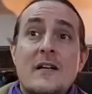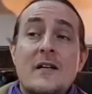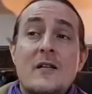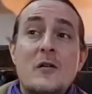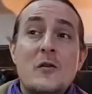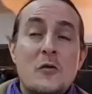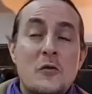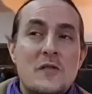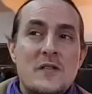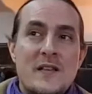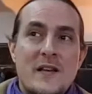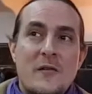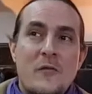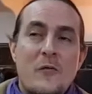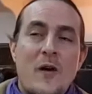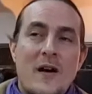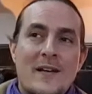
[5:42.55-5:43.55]

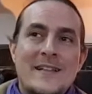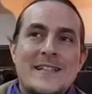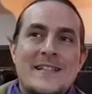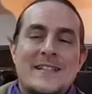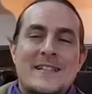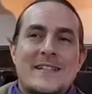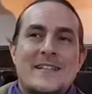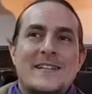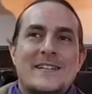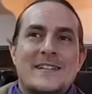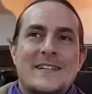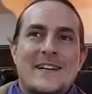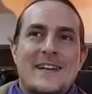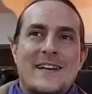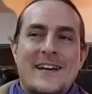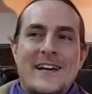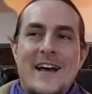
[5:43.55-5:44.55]
losing one's
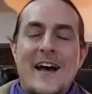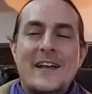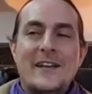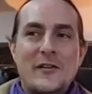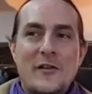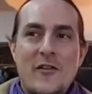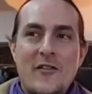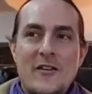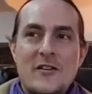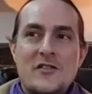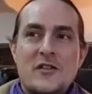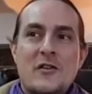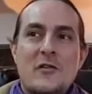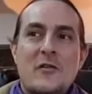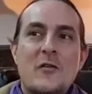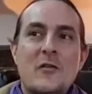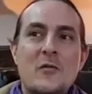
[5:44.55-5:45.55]
uh,
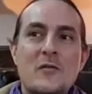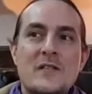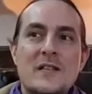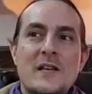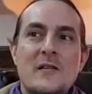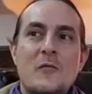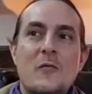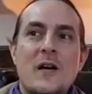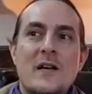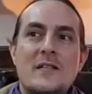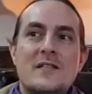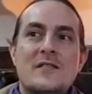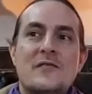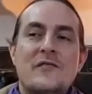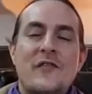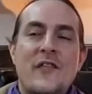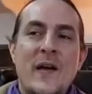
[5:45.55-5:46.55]
ideology, or losing
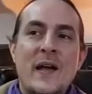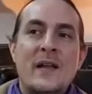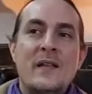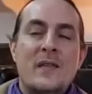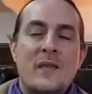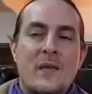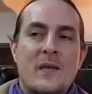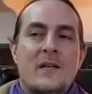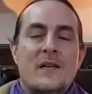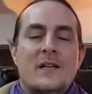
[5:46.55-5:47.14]
one's faith